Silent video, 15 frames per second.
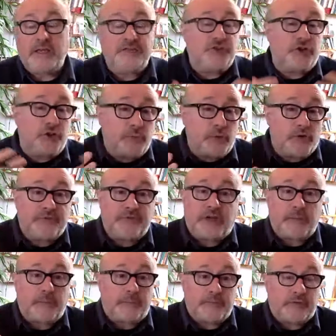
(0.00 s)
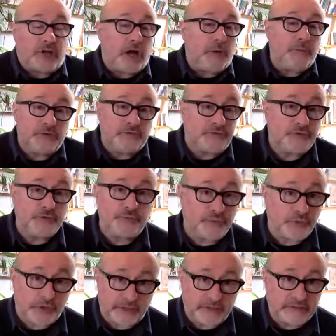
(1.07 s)
In terms of carbon
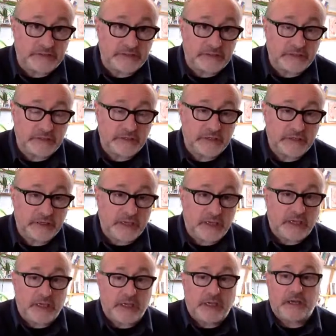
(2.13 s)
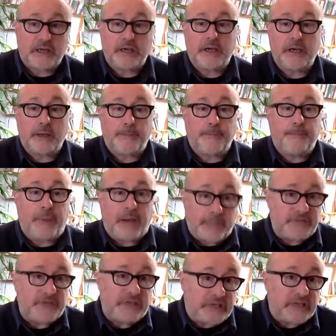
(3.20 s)
footprint,
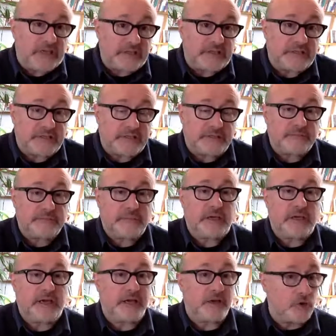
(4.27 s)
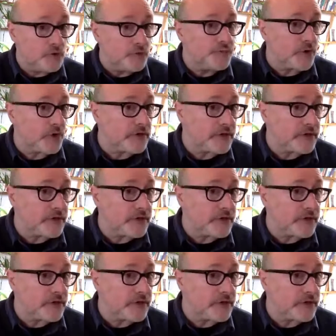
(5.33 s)
Paptic is a good